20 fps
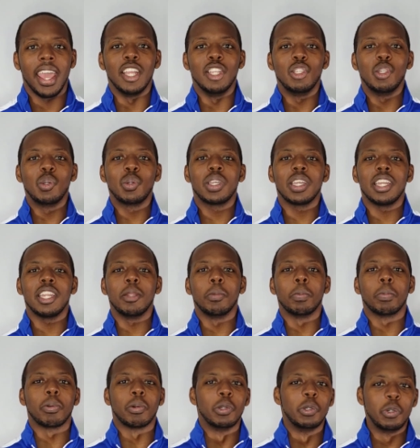and you can
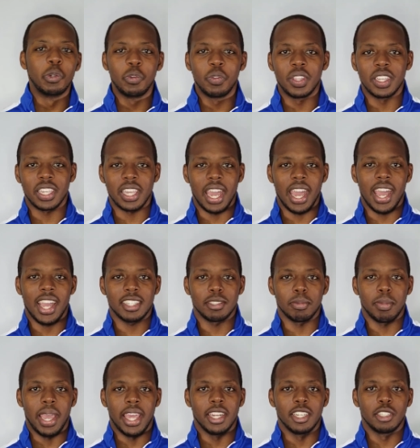improve the cash
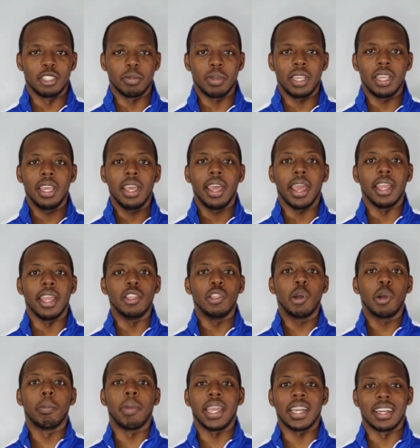management, and you'll
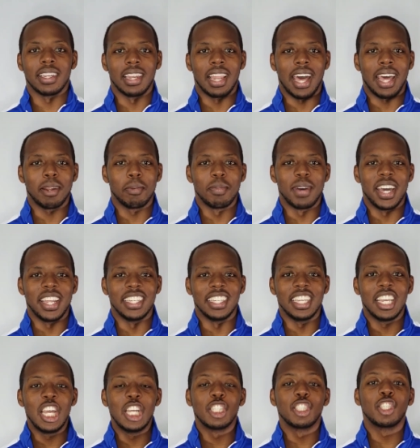make a lot of money.
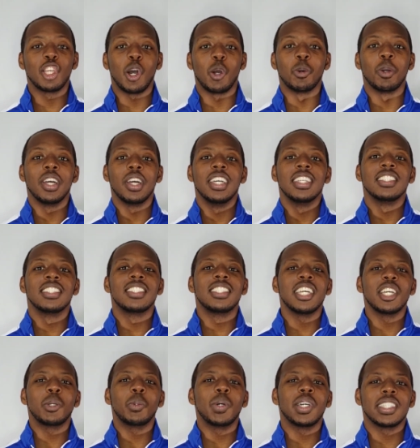So
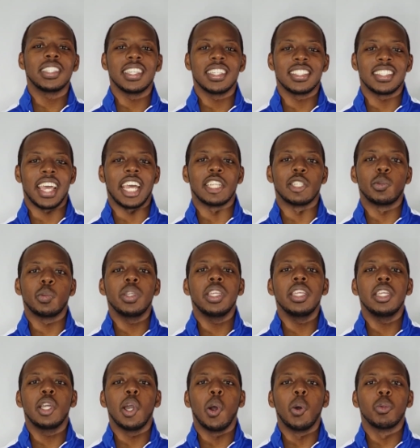stick with us as
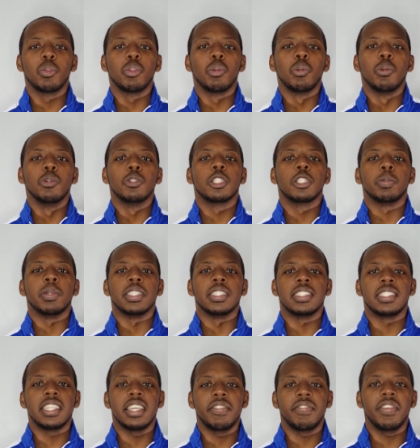we go through
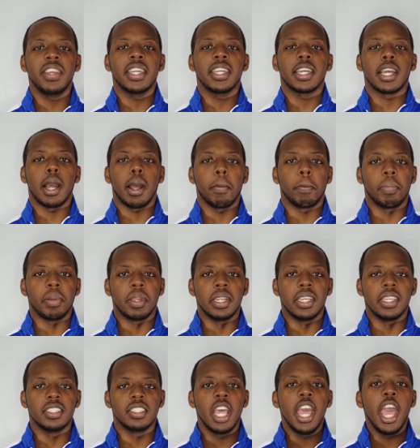specific
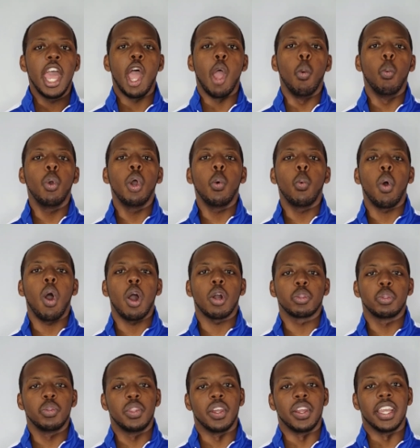companies, and we'll walk
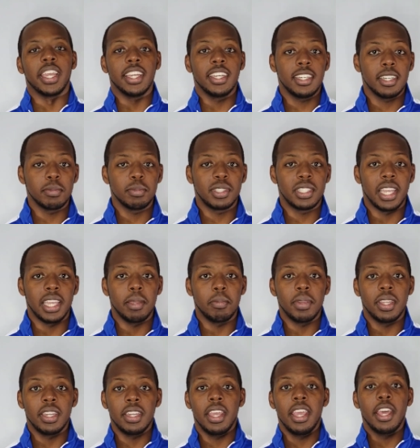through their income
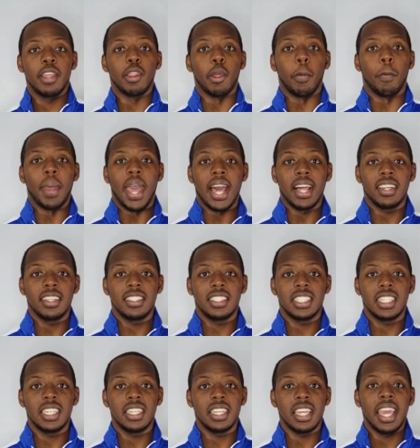statement, their balance
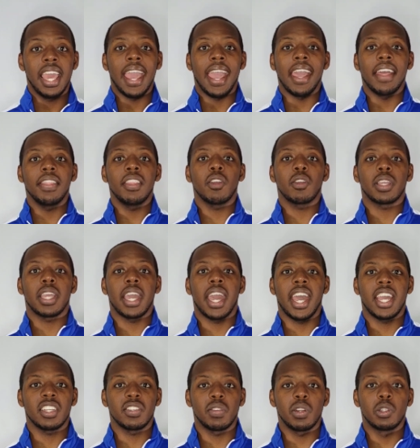sheet, and their
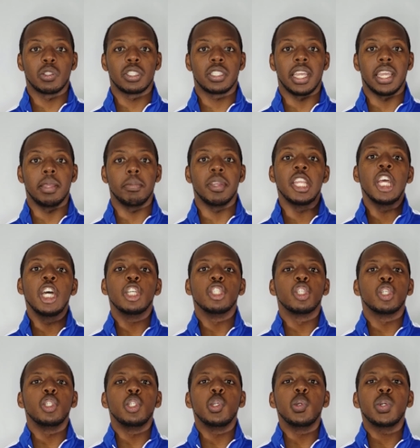cash flow statement,
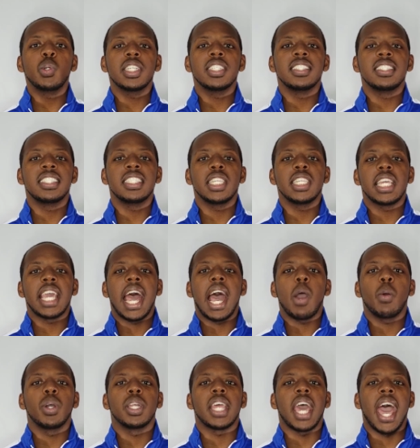so you can see
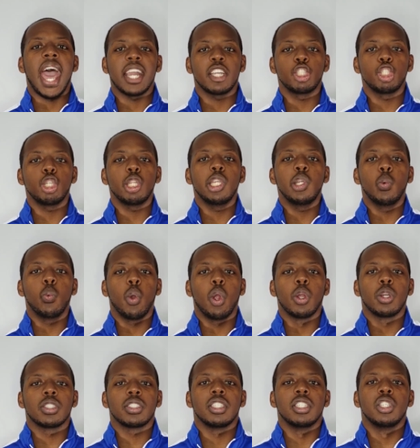how it actually
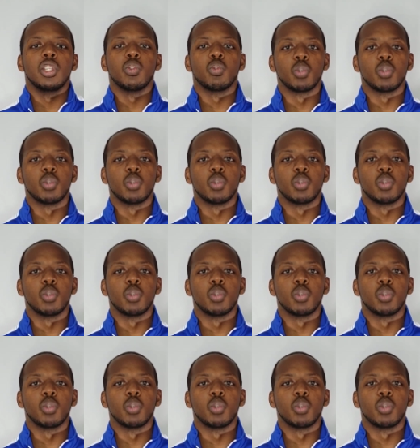works in the